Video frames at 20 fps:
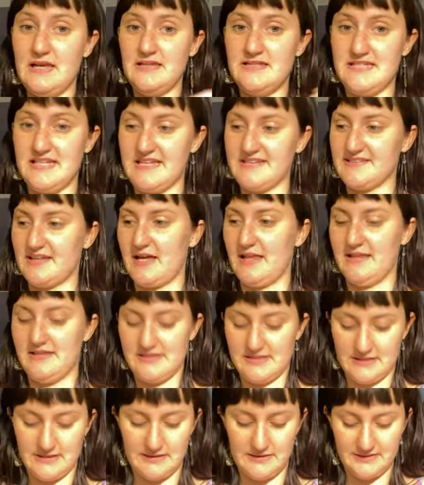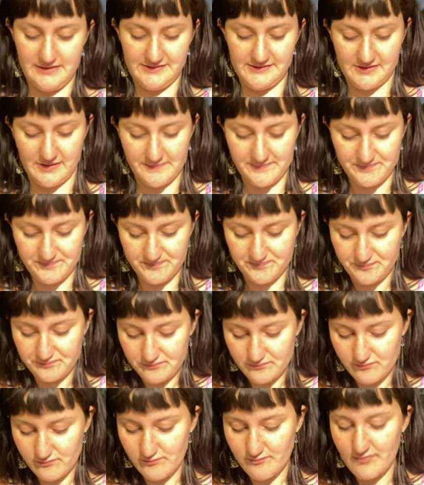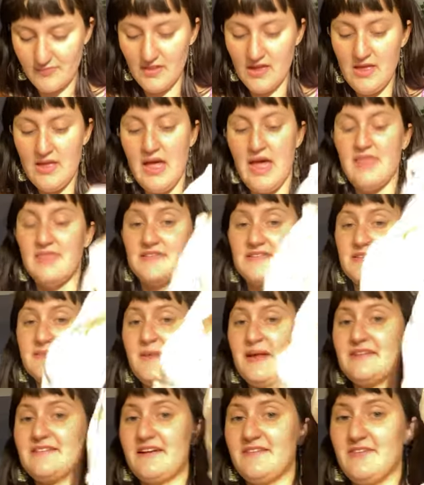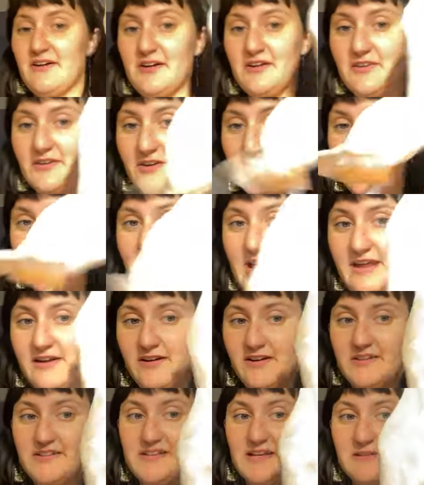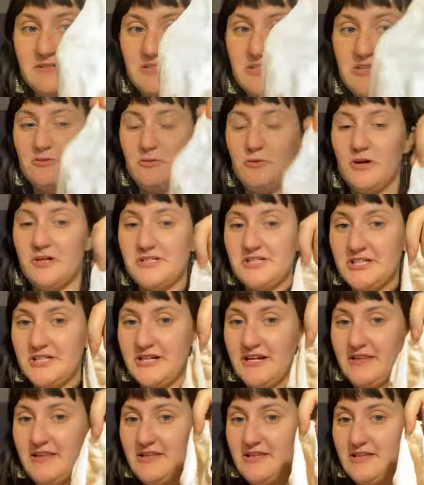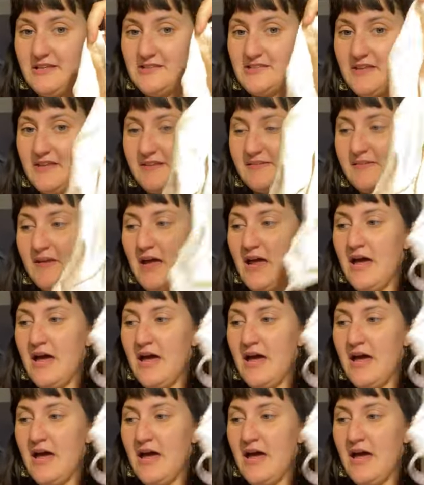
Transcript: Teague's Island on Instagram. This is a mask I found on the ground, and honestly, I'm just wash it and then use it.